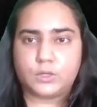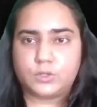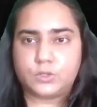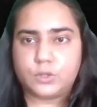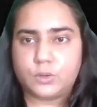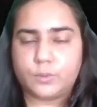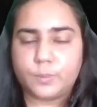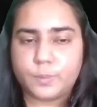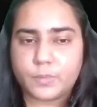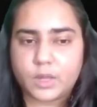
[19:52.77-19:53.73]

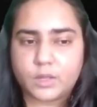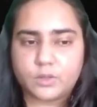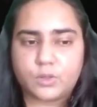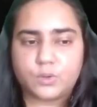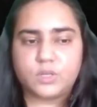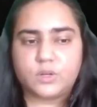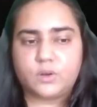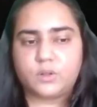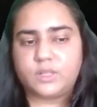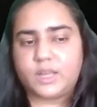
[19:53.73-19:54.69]
so those are
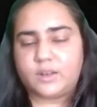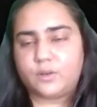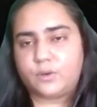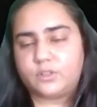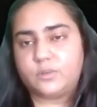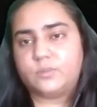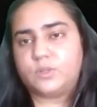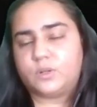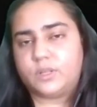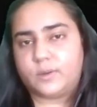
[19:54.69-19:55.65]
all the
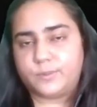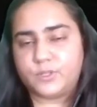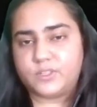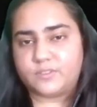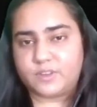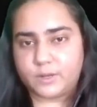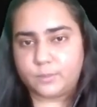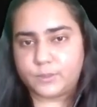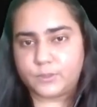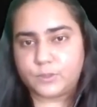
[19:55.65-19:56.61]
algorithms all the options
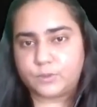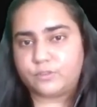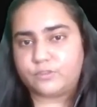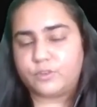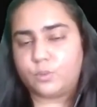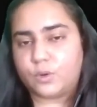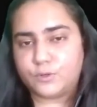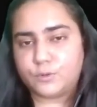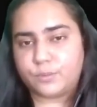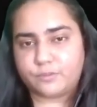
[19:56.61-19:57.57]
available to you if you
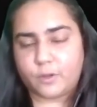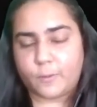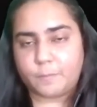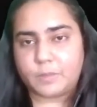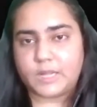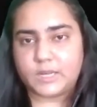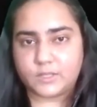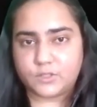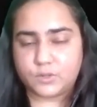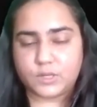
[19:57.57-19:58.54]
want to perform
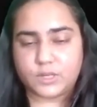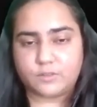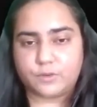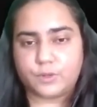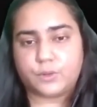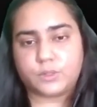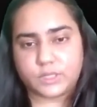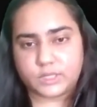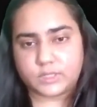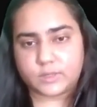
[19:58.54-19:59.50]
clustering for your
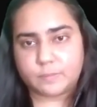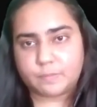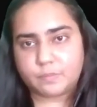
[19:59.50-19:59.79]
data